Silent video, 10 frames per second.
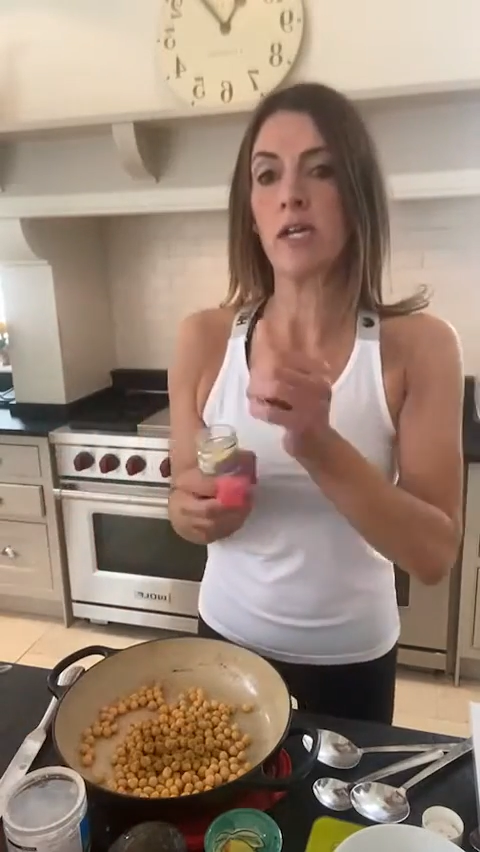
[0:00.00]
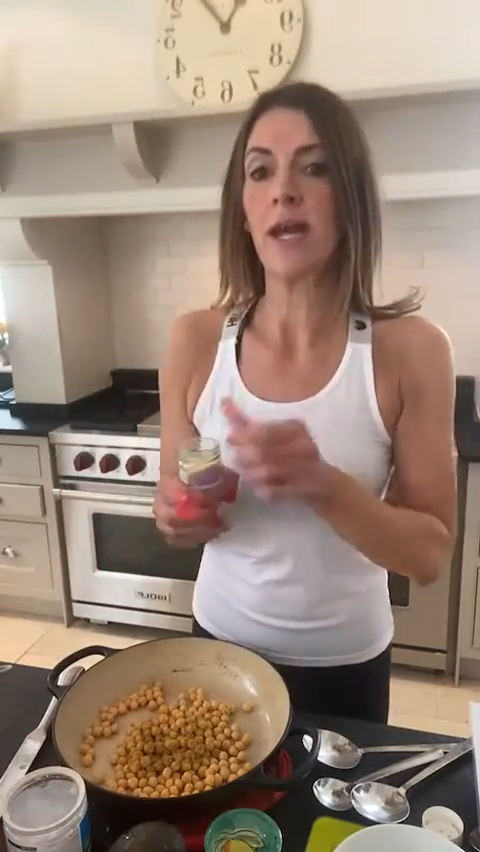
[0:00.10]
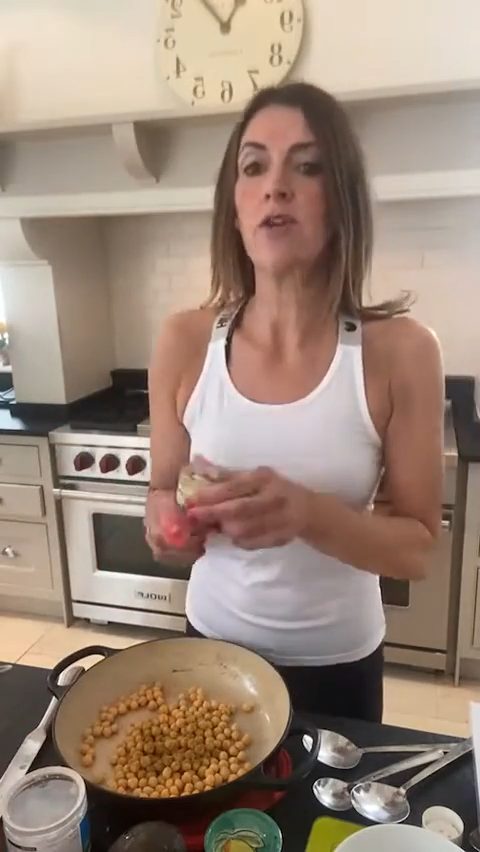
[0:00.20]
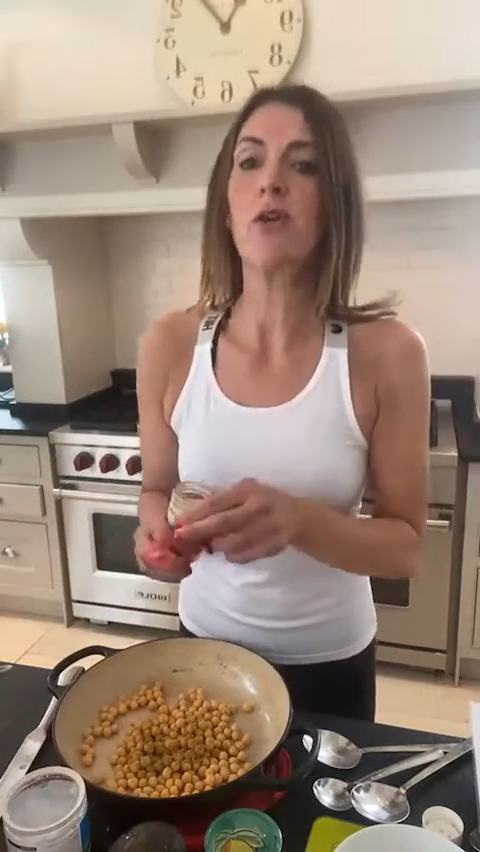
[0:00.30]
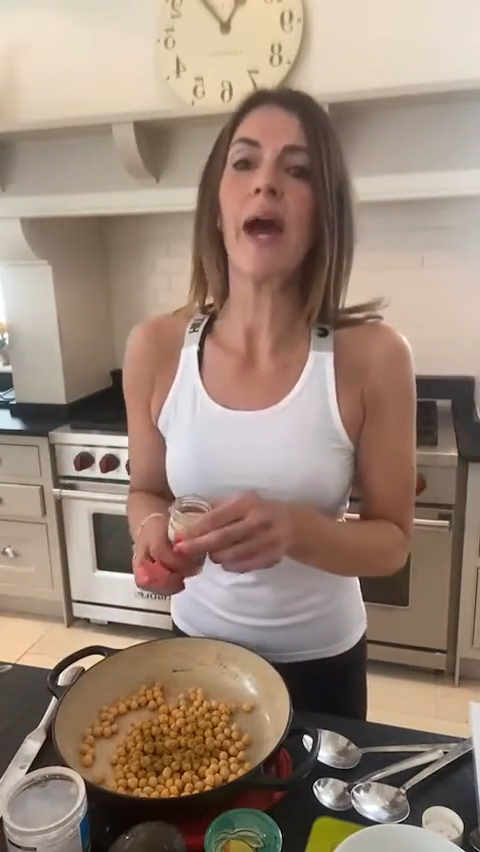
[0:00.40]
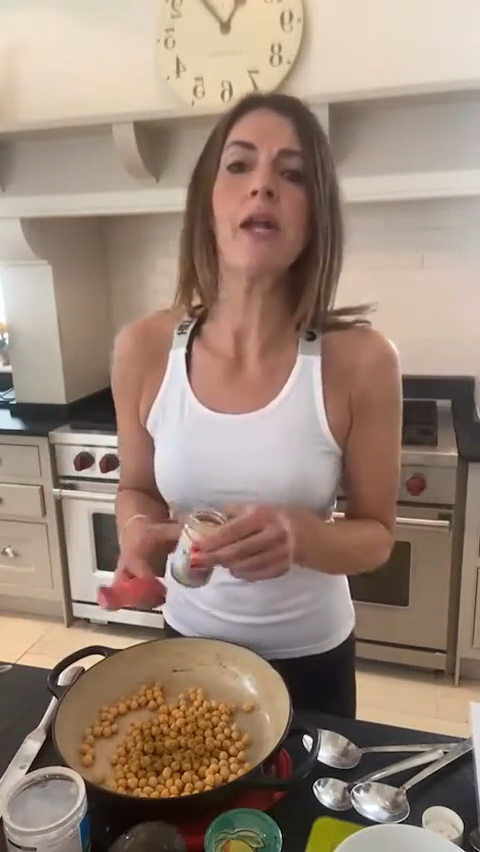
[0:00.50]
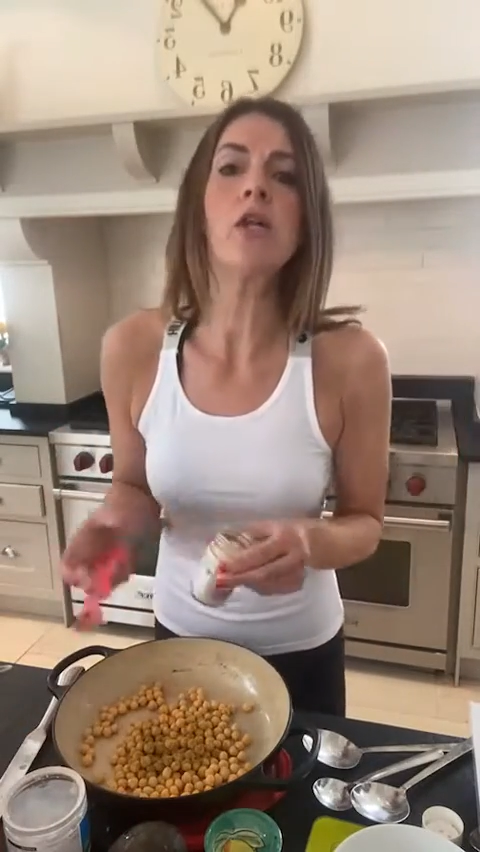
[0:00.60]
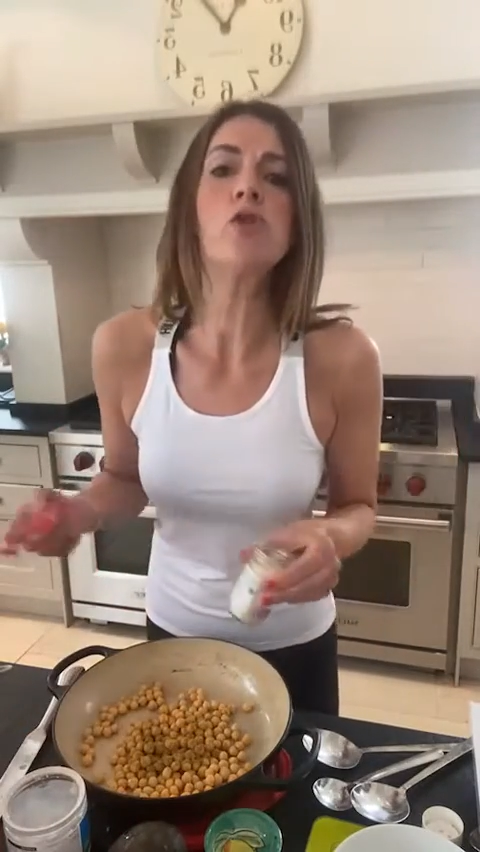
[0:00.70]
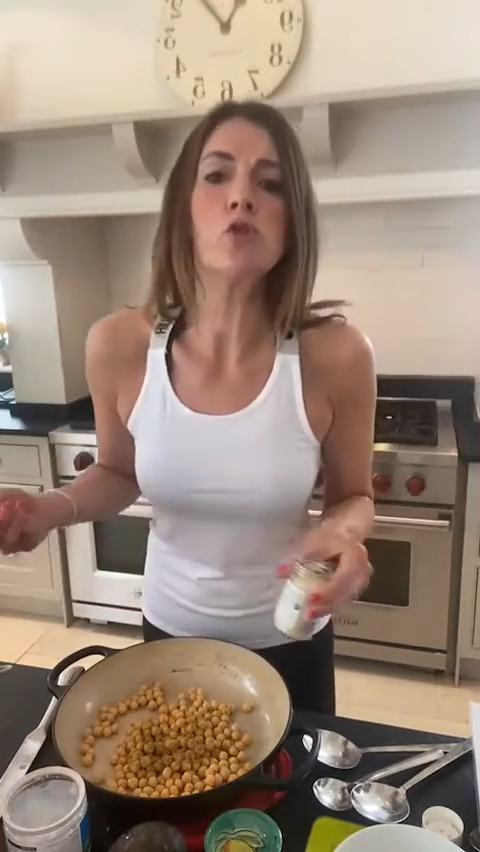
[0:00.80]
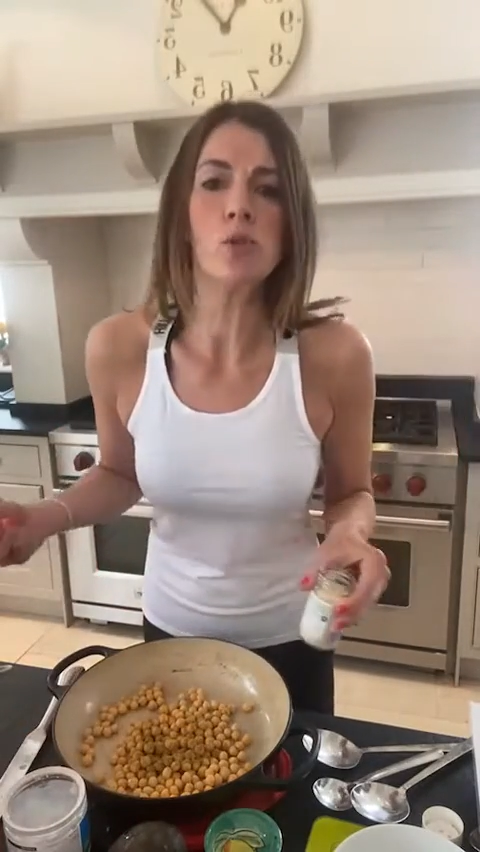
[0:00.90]
Now you can
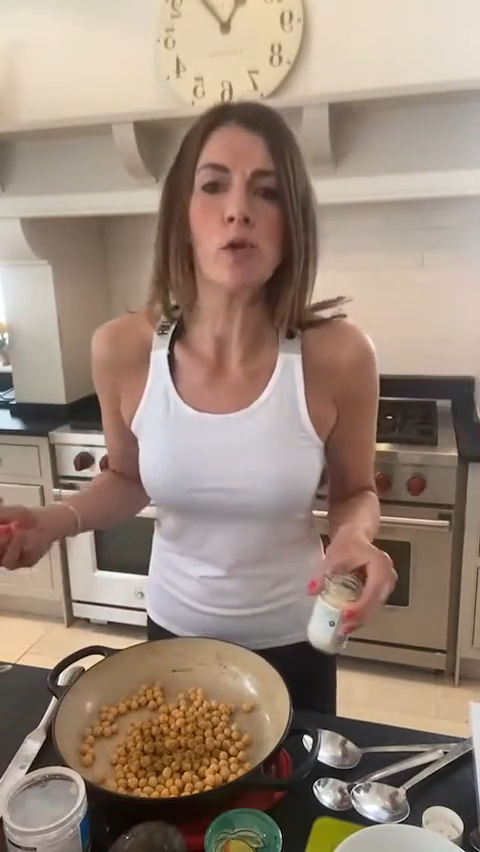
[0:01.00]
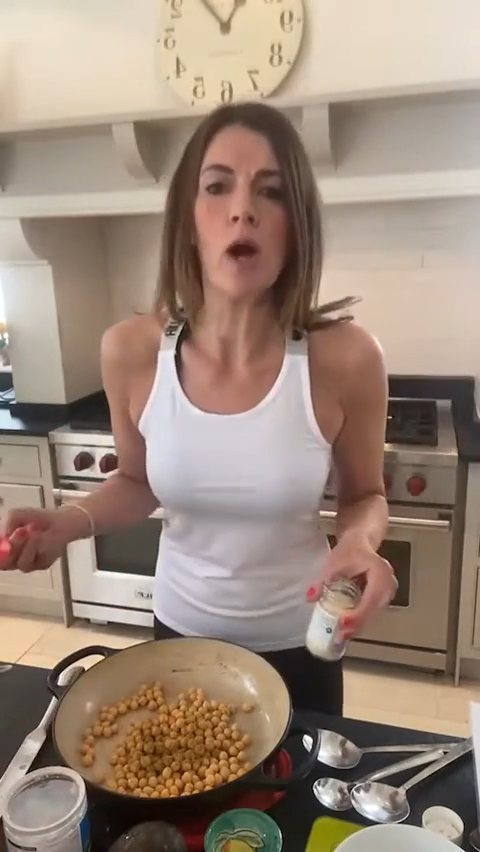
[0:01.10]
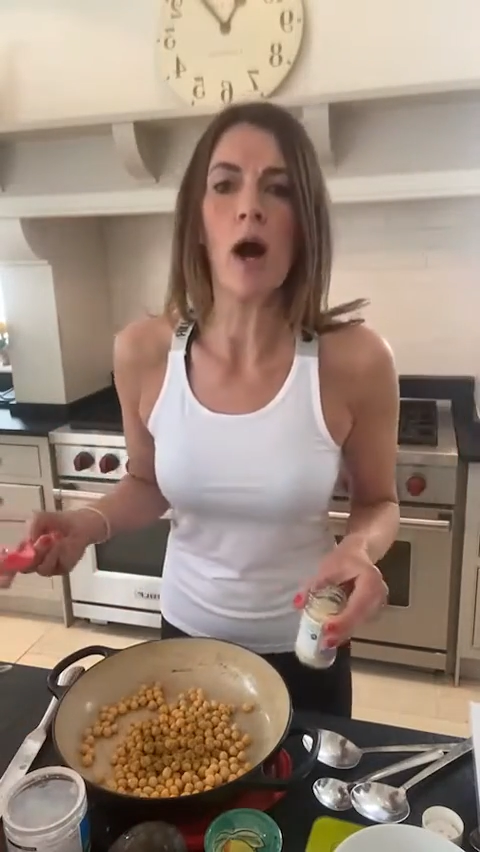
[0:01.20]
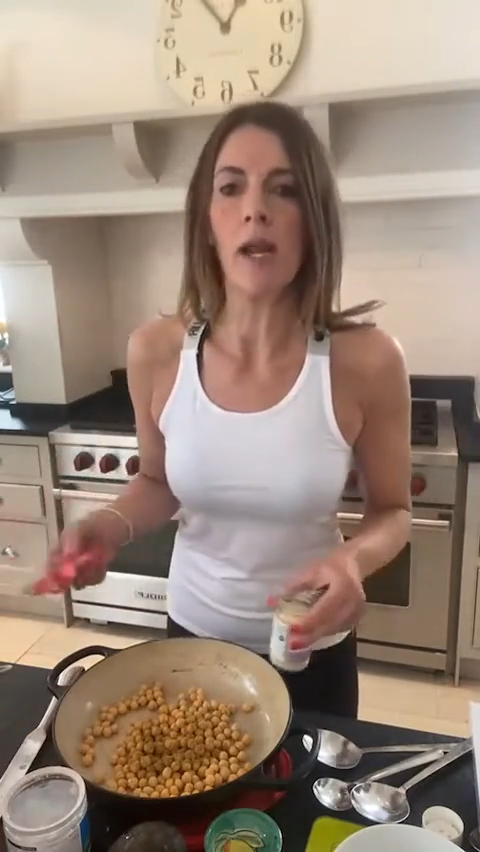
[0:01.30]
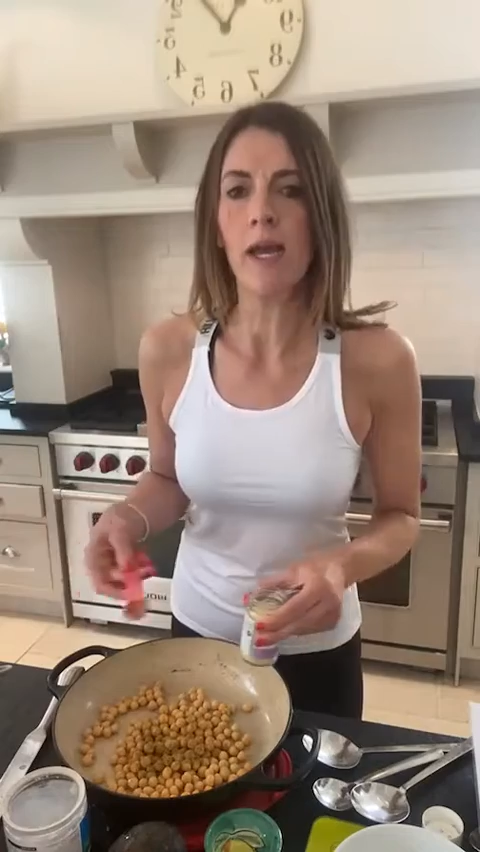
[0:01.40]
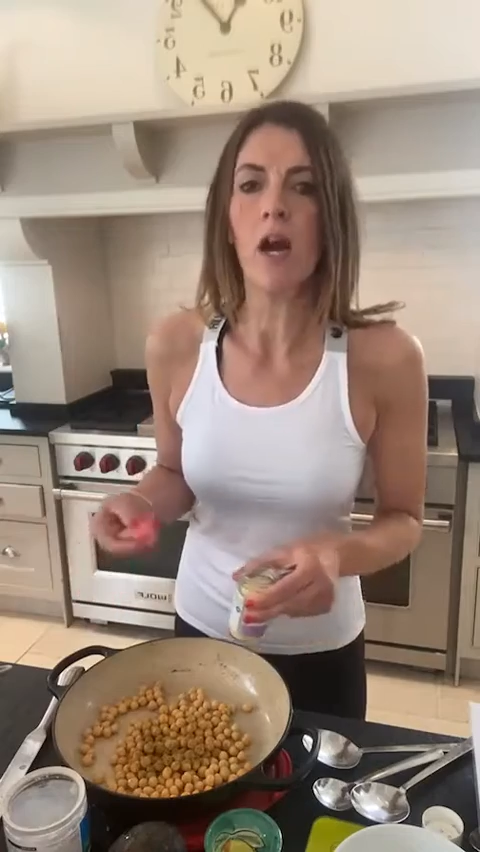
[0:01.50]
use normal garlic.